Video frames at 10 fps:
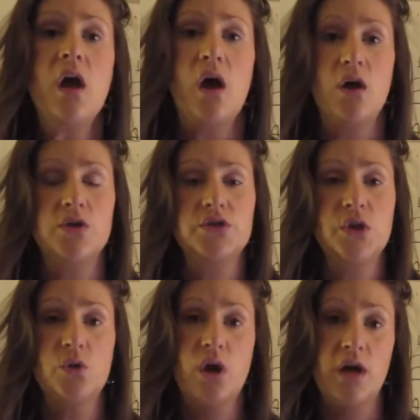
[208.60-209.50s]

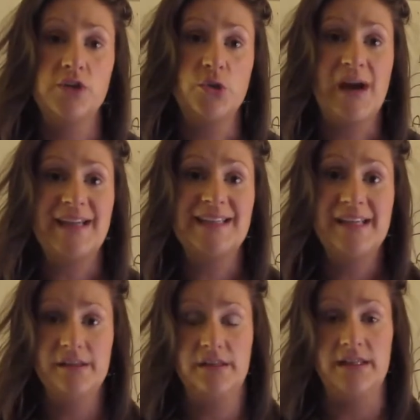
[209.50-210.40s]
Also,
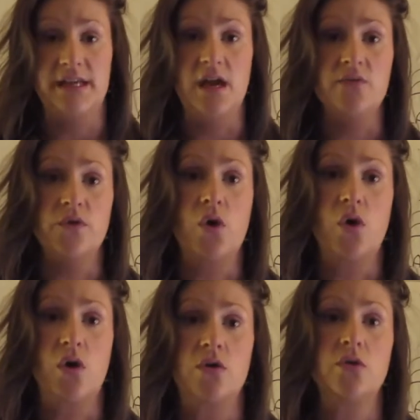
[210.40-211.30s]
contractility of the
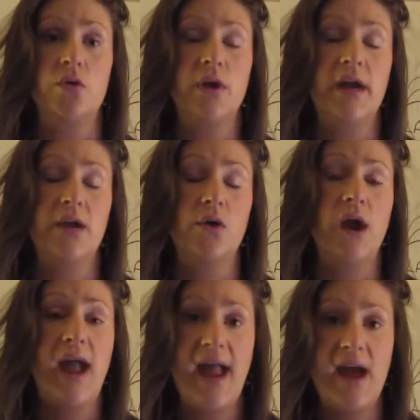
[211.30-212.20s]
heart, okay, or
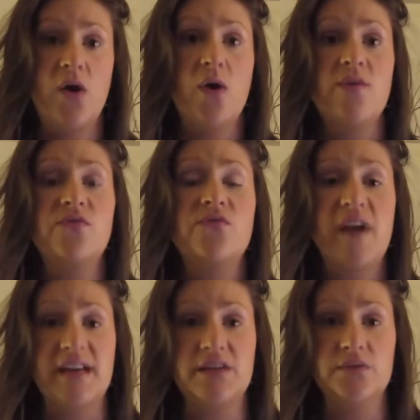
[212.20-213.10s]
how
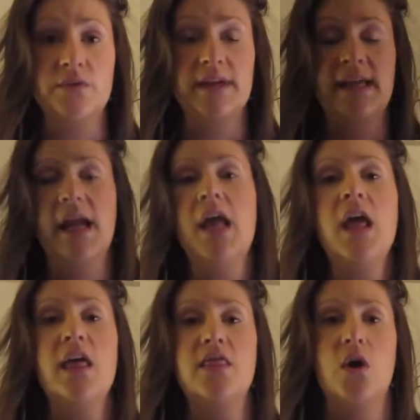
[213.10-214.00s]
effectively
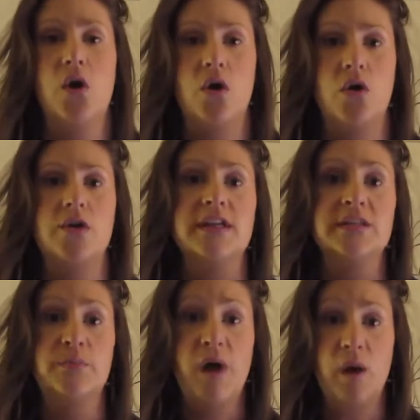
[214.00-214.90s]
the heart is
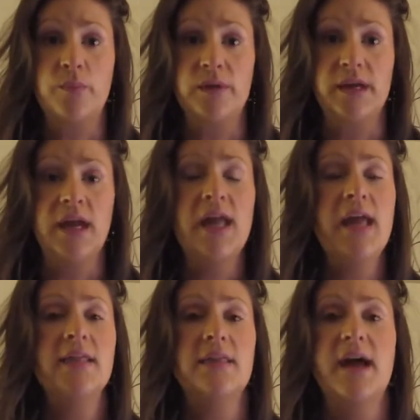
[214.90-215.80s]
pumping.
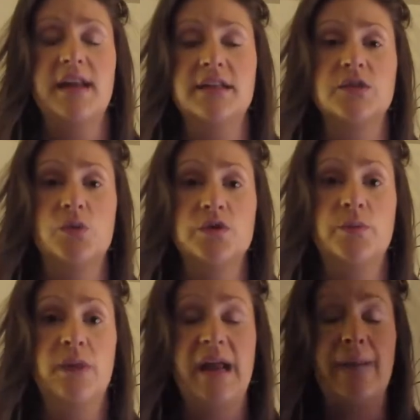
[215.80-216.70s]
That is going to
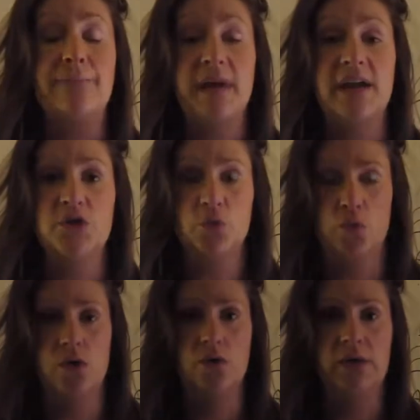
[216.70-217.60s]
play a major
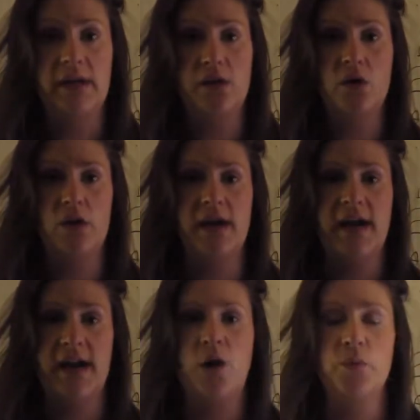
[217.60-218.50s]
role in
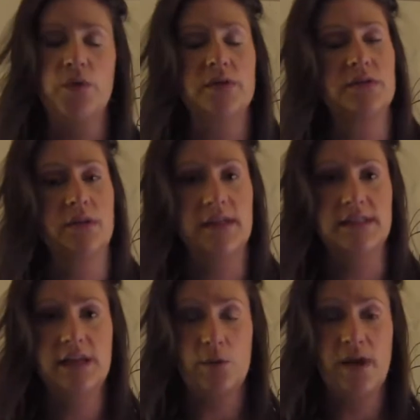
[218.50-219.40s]
cardiac output. So let's
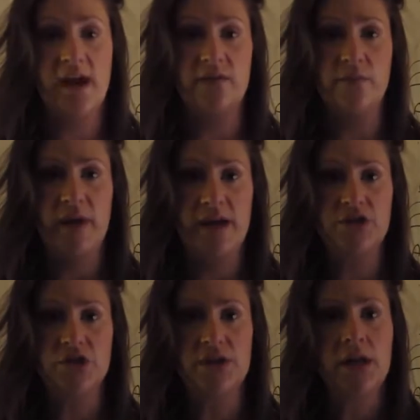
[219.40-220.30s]
say we have a
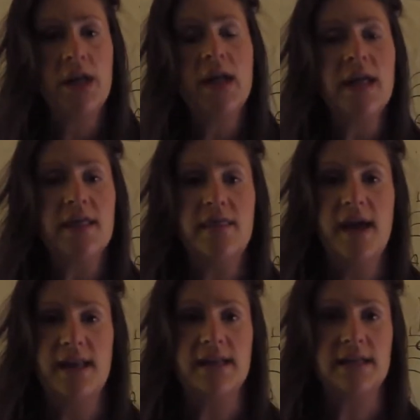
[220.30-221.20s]
patient
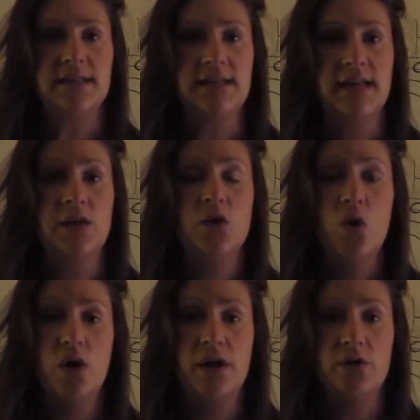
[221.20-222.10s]
that is in
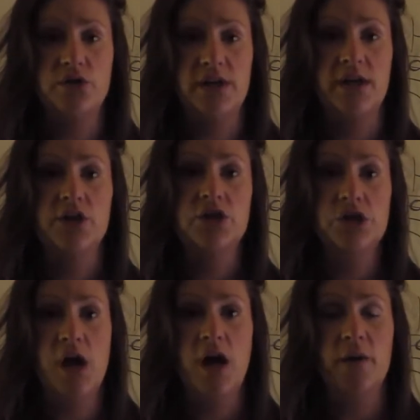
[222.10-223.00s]
cardiogenic
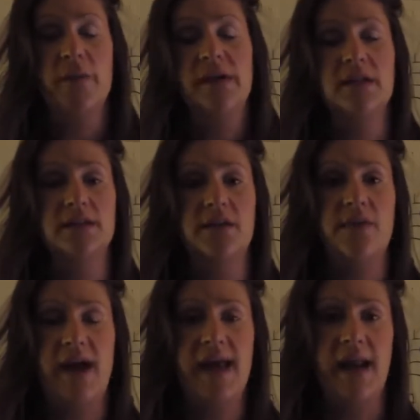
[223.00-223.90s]
shock because they've
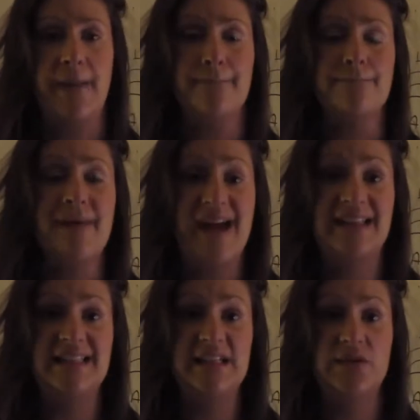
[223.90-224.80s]
had a
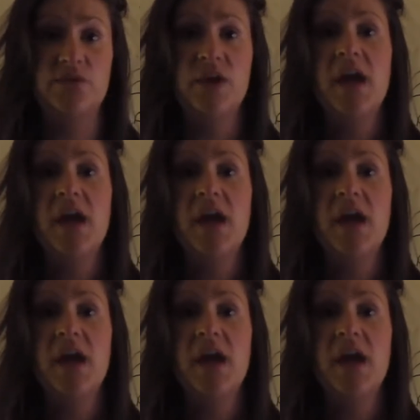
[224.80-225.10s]
massive